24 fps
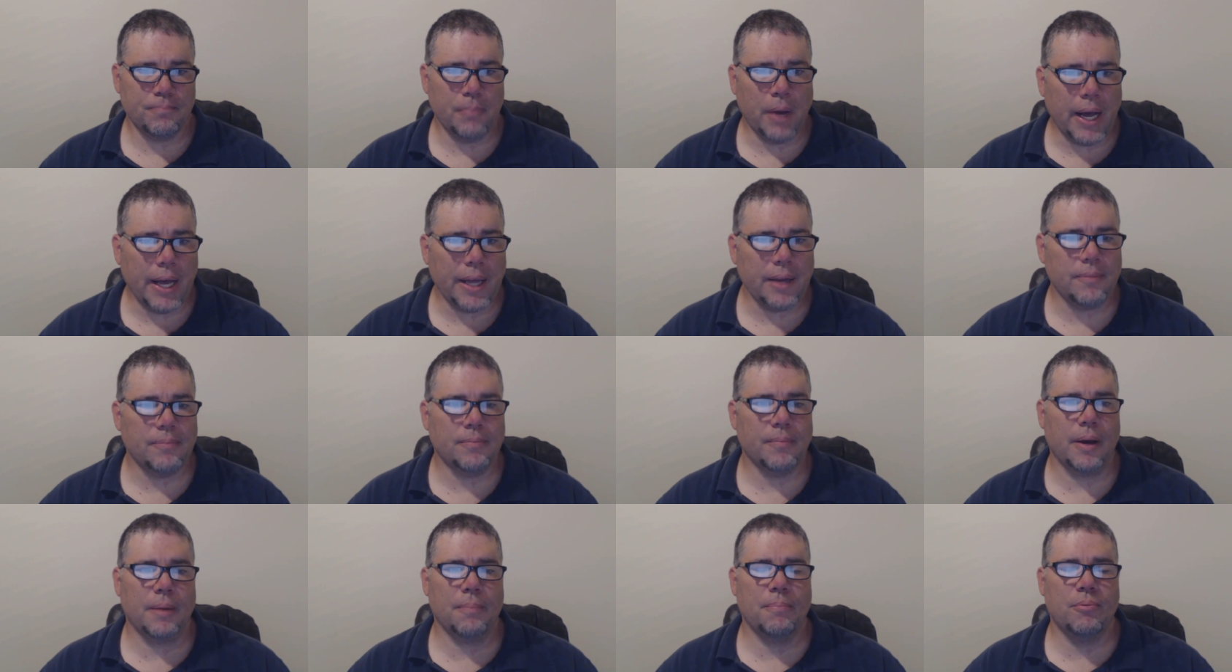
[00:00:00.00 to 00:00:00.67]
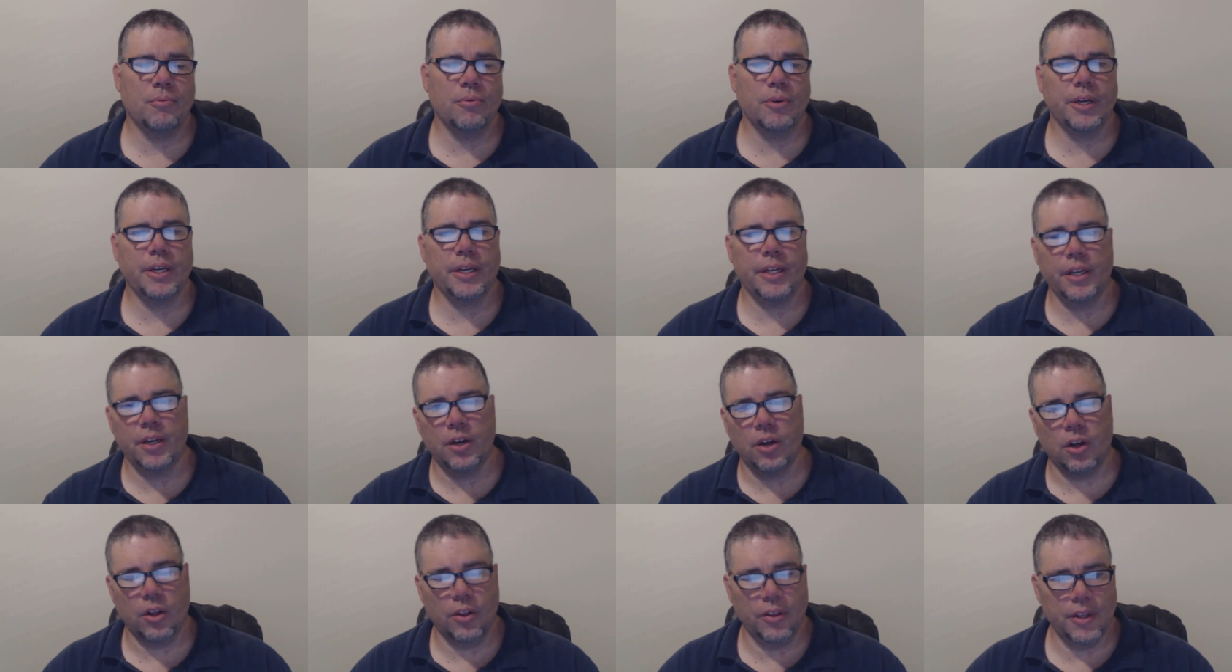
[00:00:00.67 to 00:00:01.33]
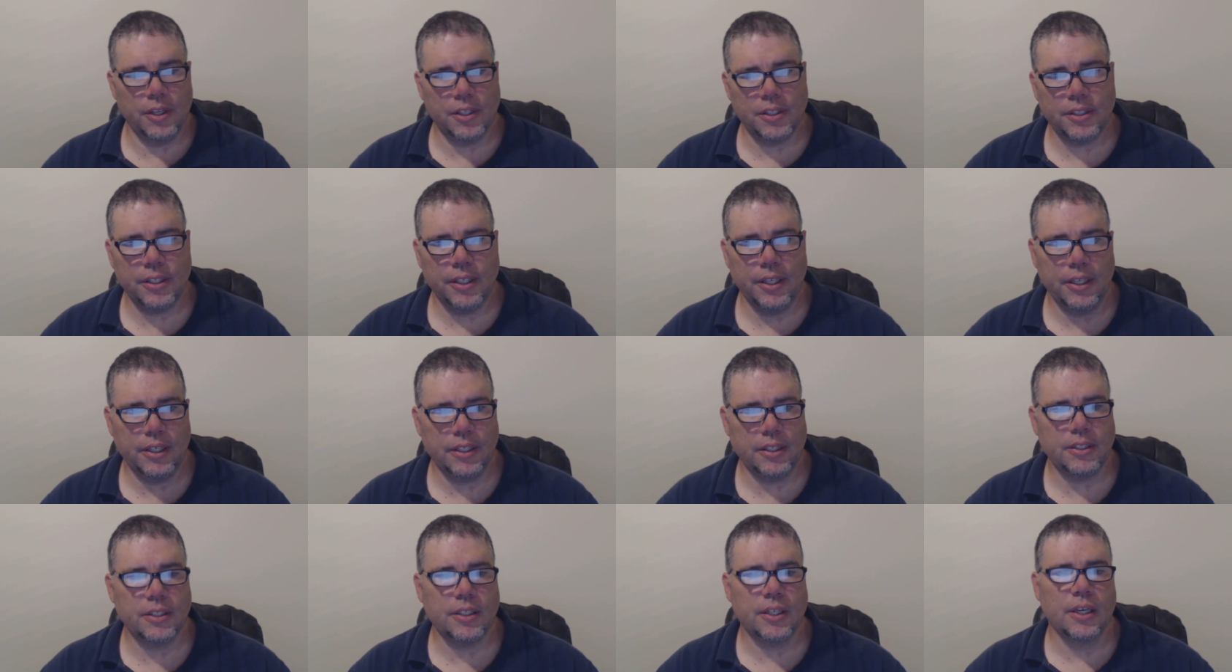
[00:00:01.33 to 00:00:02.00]
But my point in all this
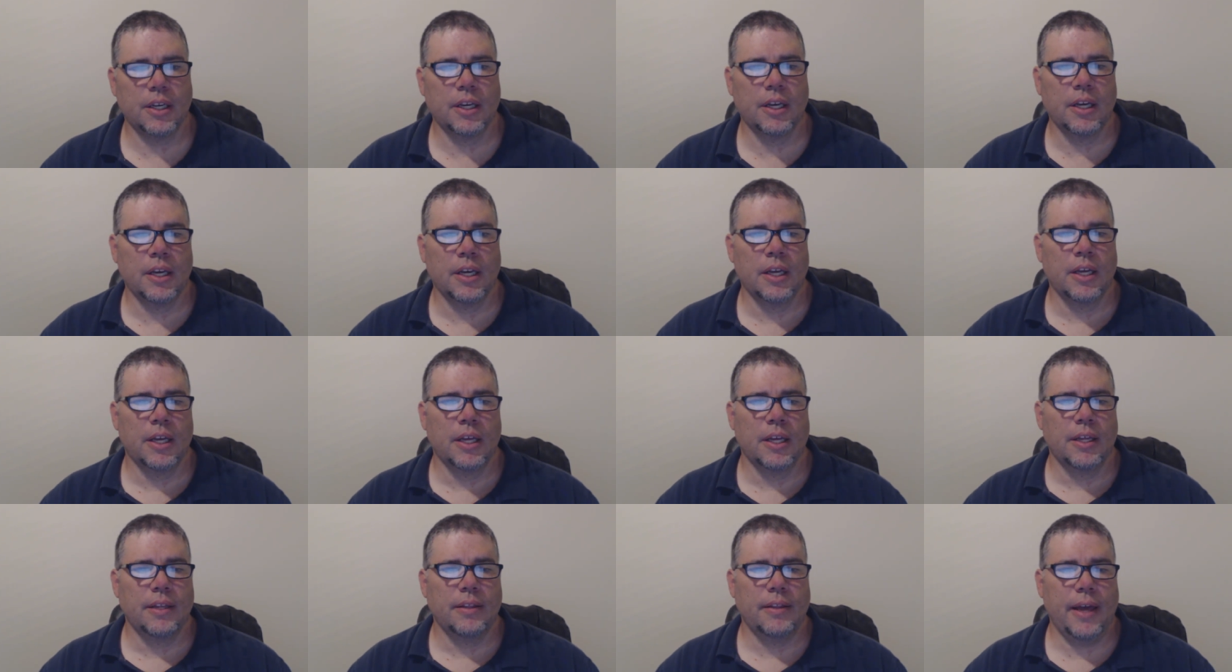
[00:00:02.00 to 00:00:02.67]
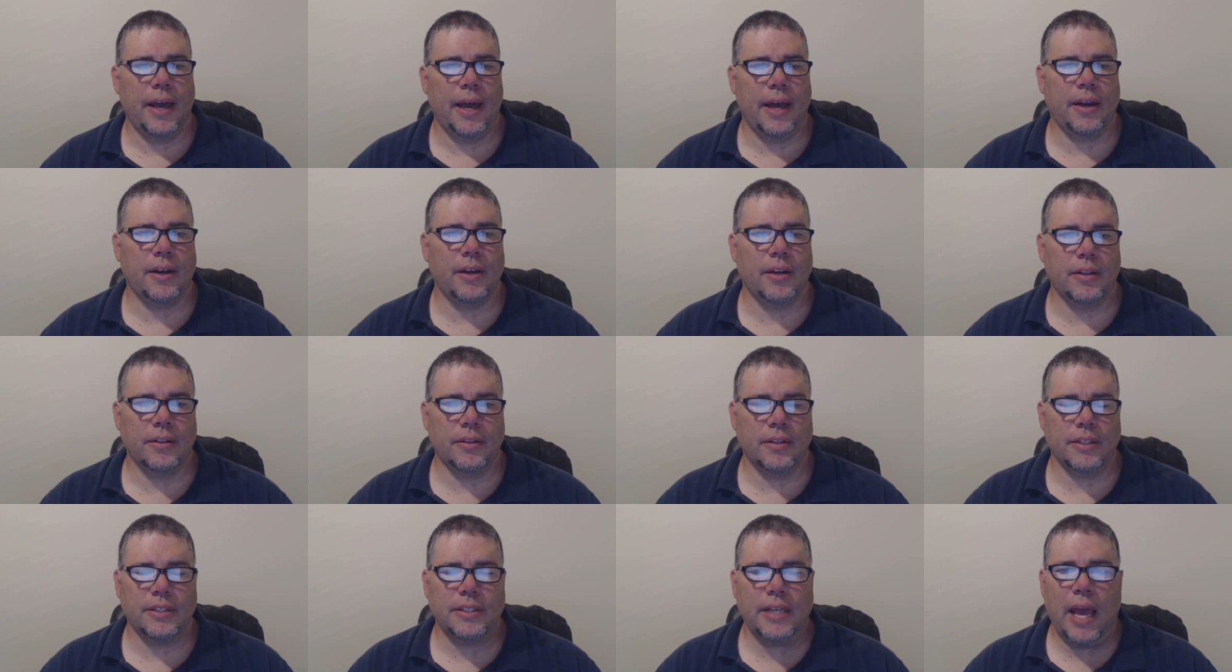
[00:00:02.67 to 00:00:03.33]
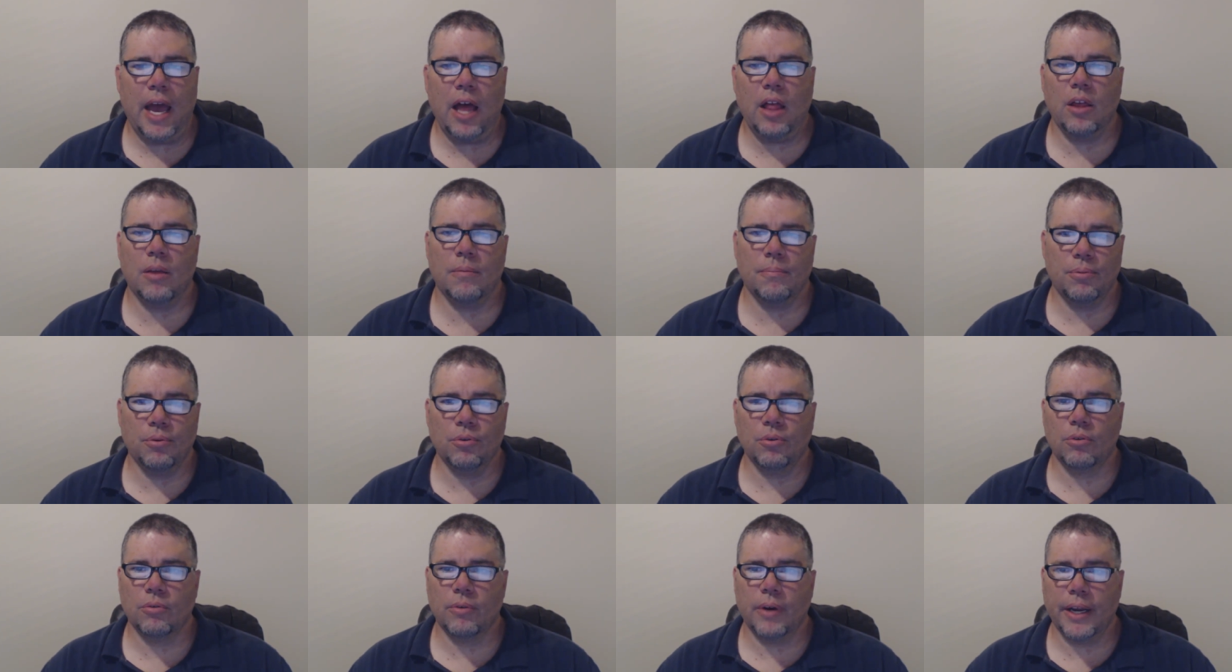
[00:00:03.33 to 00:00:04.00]
is that the
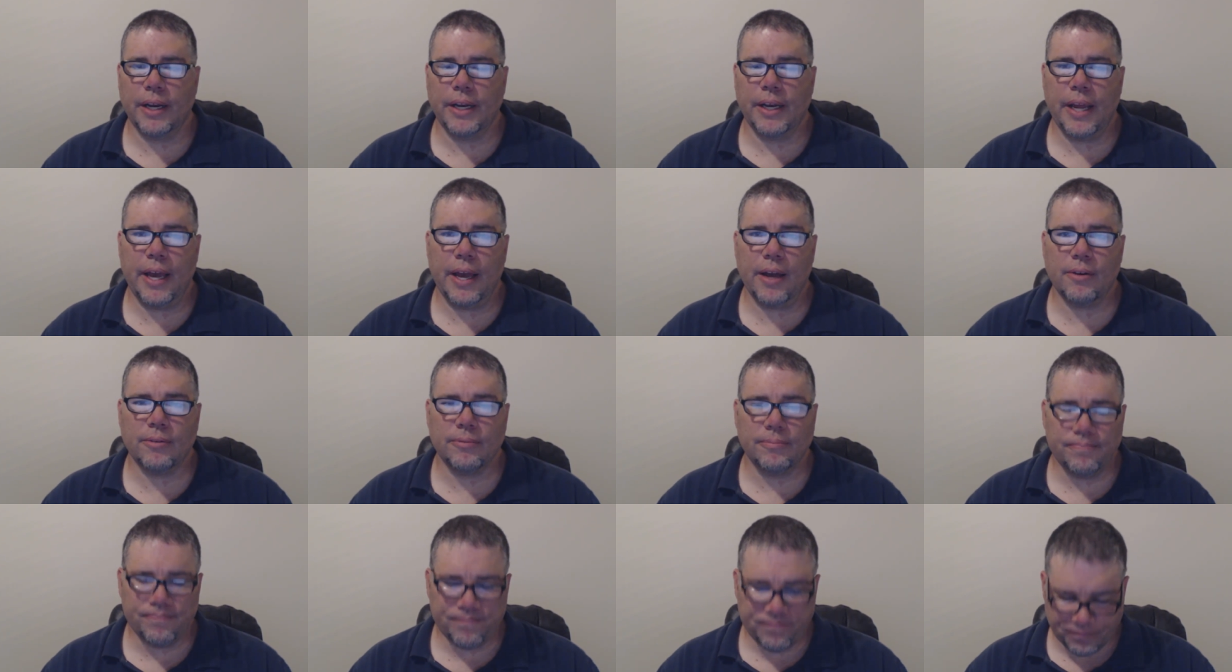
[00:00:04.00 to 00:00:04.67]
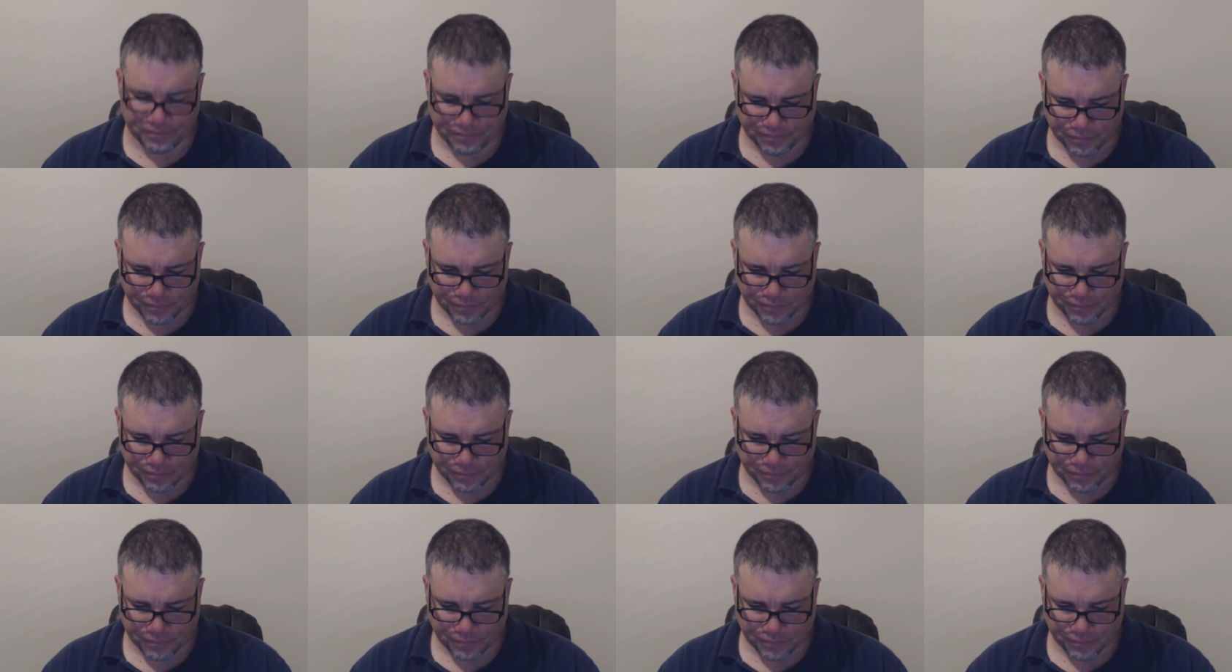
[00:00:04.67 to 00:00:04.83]
talent pool right now